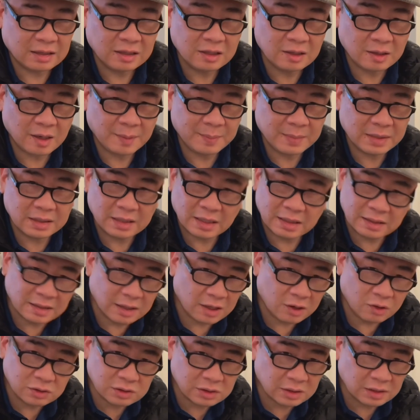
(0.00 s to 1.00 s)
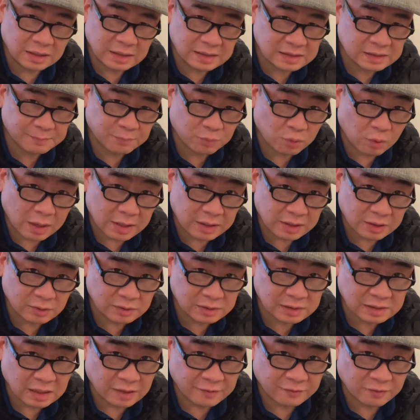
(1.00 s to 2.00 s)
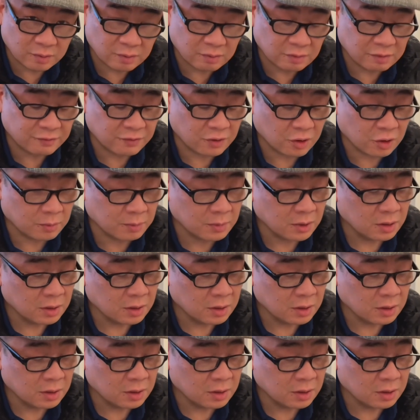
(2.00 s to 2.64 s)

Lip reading: I mean, like they also list brand new stuff on Reverb.